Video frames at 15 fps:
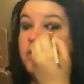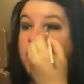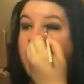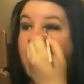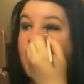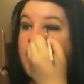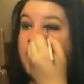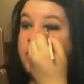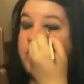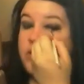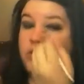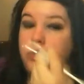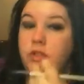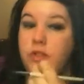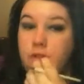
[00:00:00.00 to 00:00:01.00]
But I am
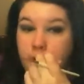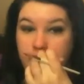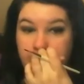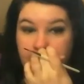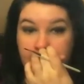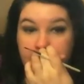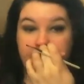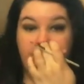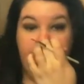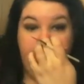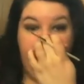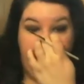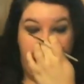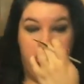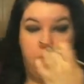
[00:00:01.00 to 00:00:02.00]
just darkening that
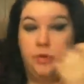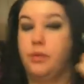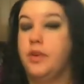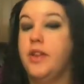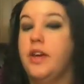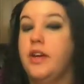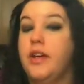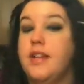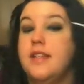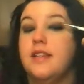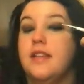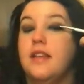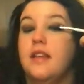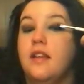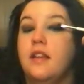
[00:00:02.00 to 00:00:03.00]
up to where there is